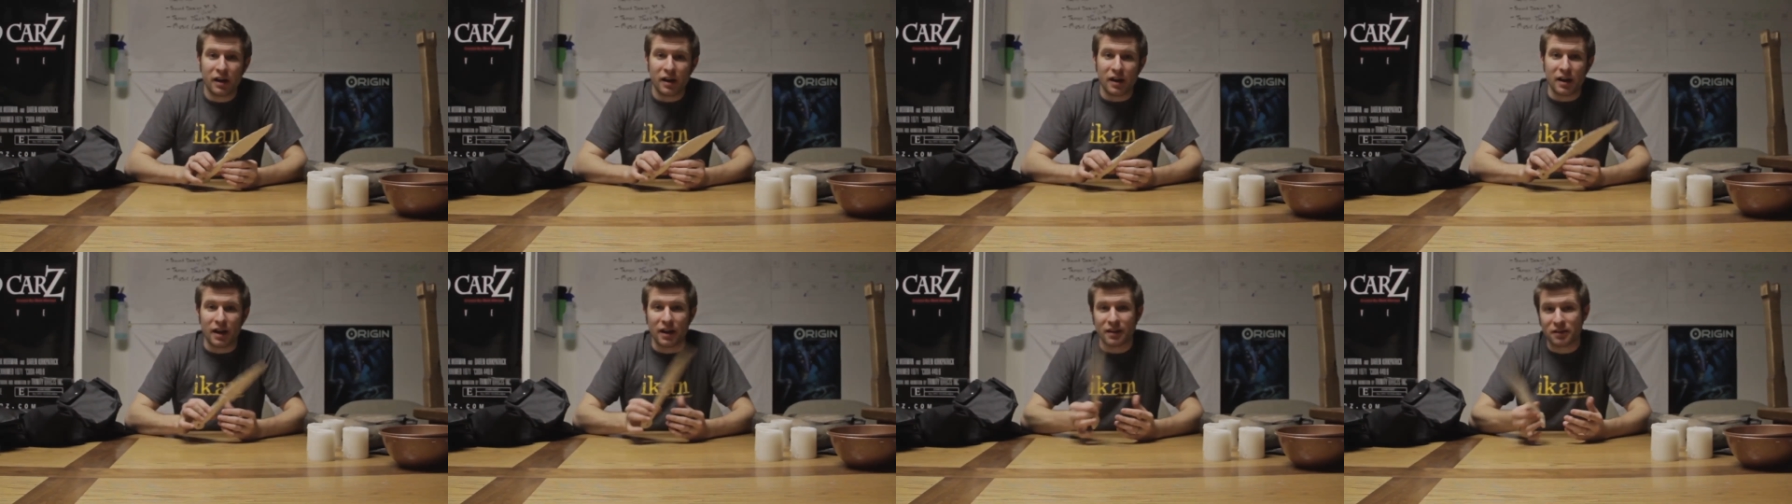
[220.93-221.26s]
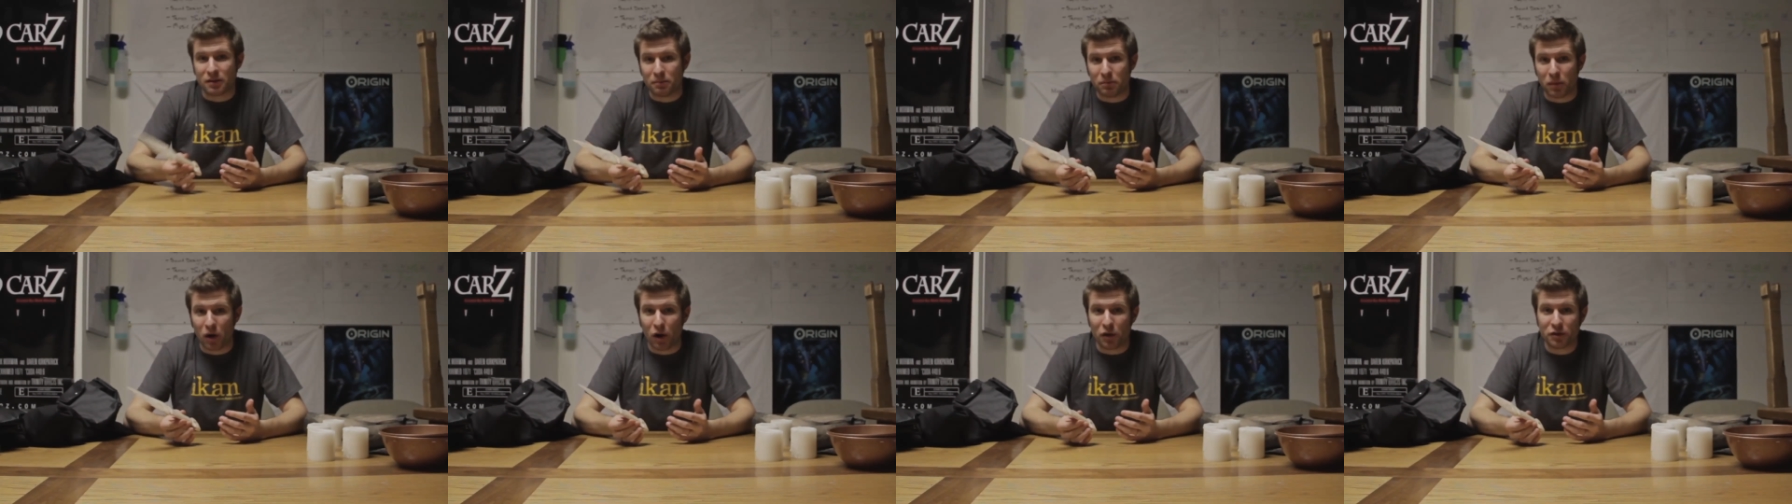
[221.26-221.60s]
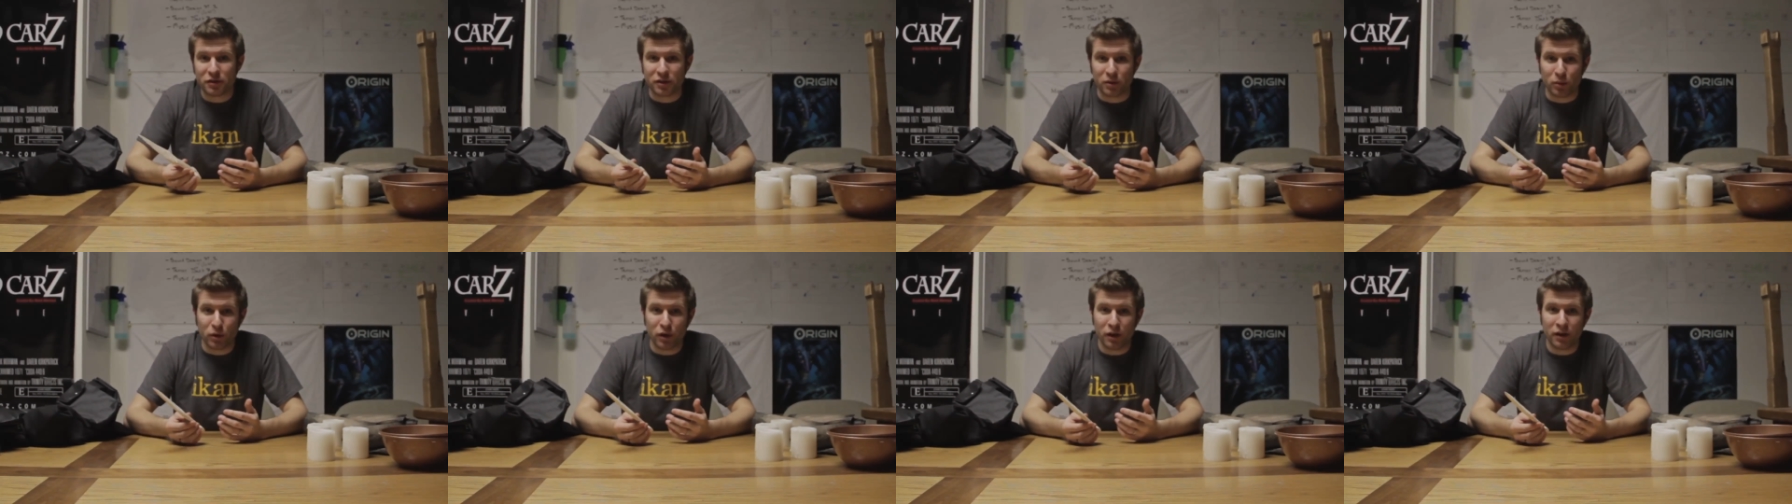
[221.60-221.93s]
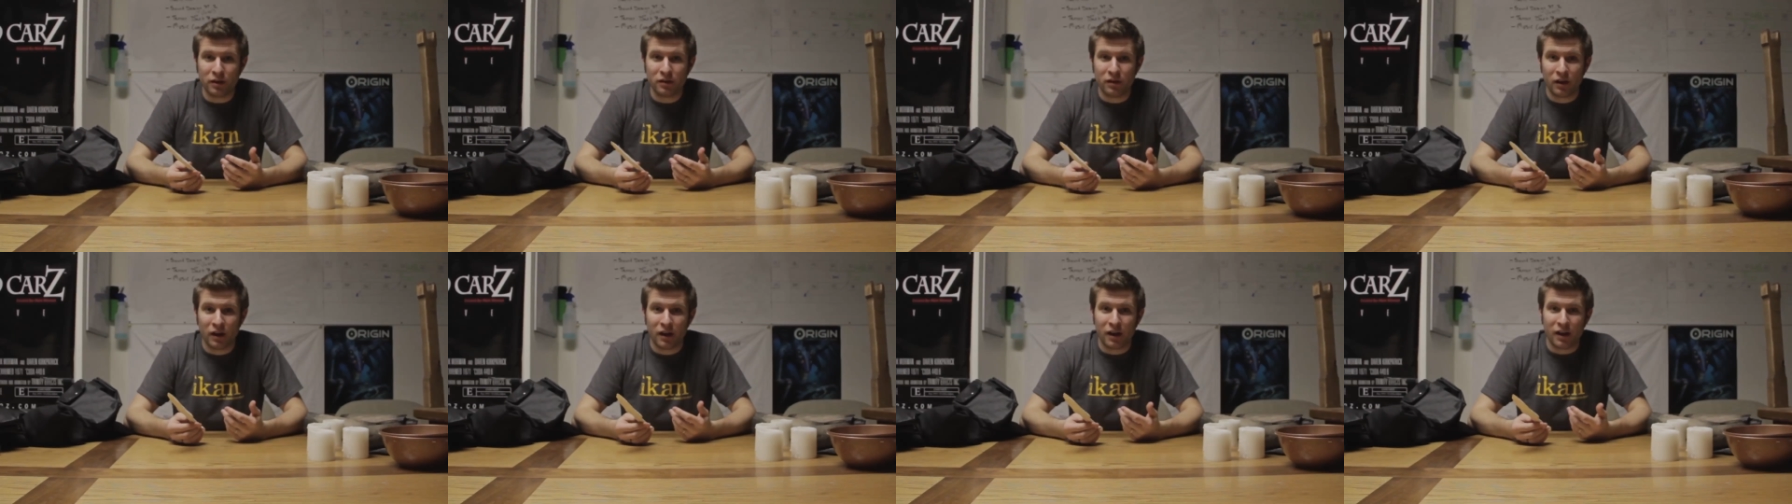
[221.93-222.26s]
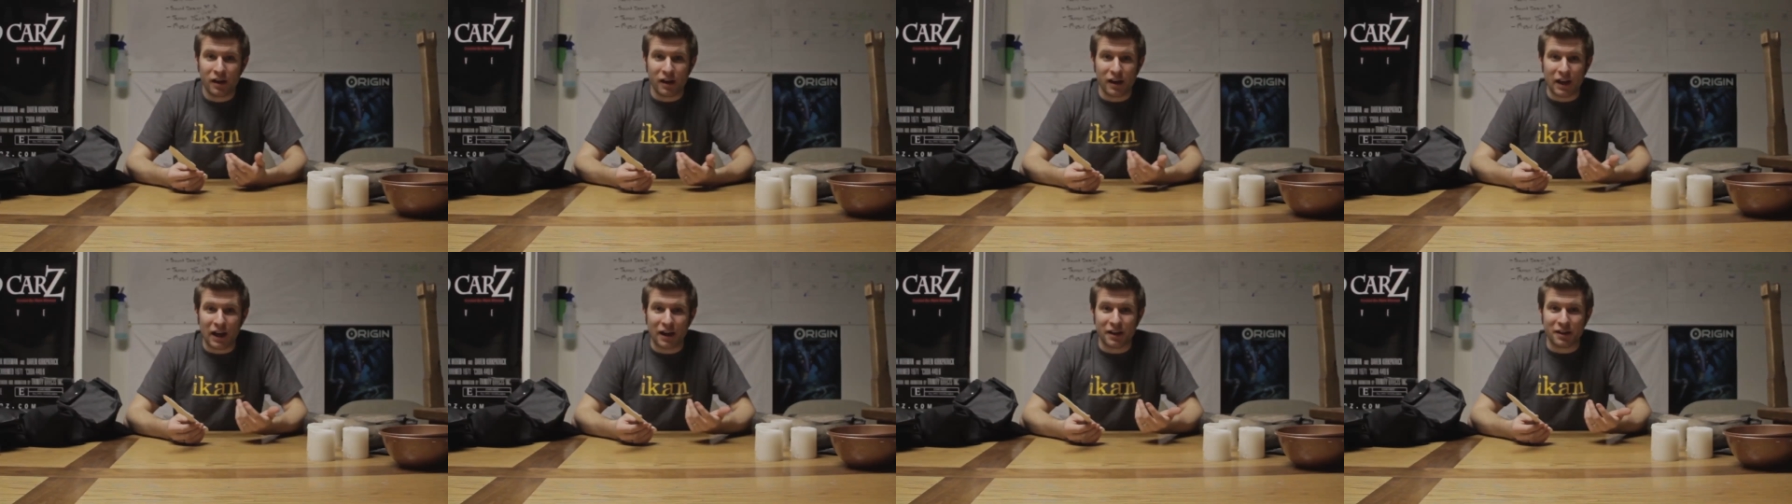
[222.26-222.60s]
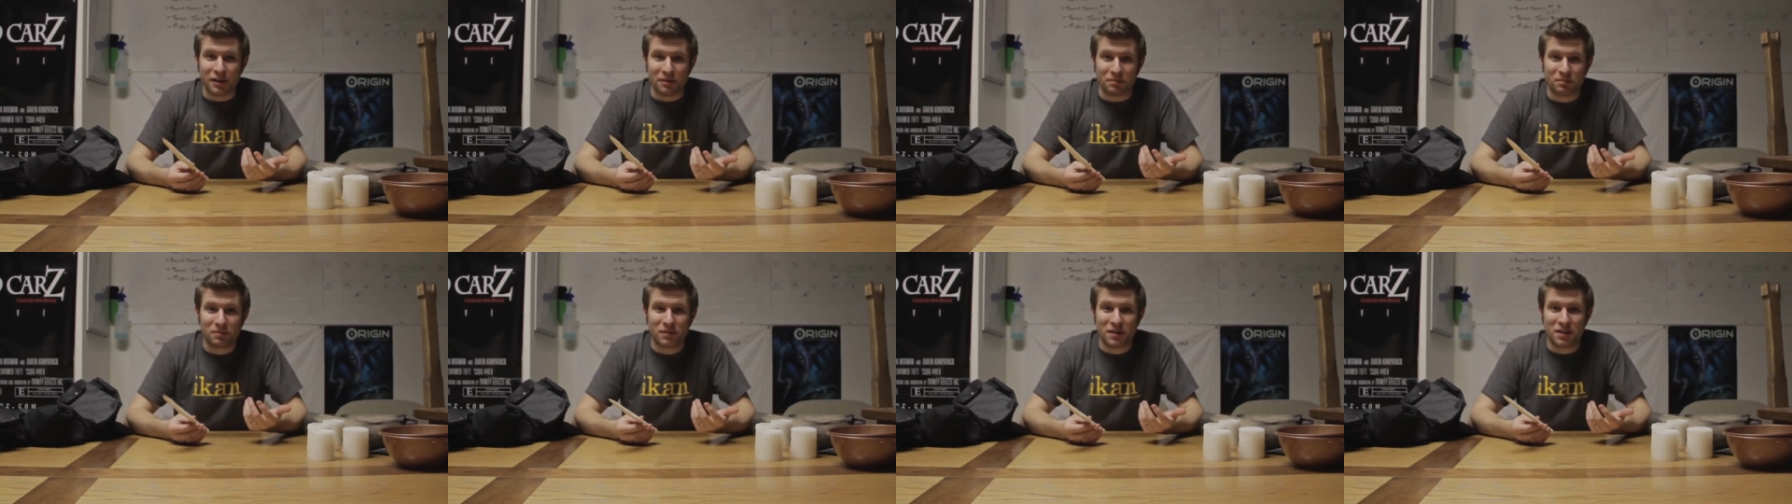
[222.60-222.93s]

He had some balsa wood, he had a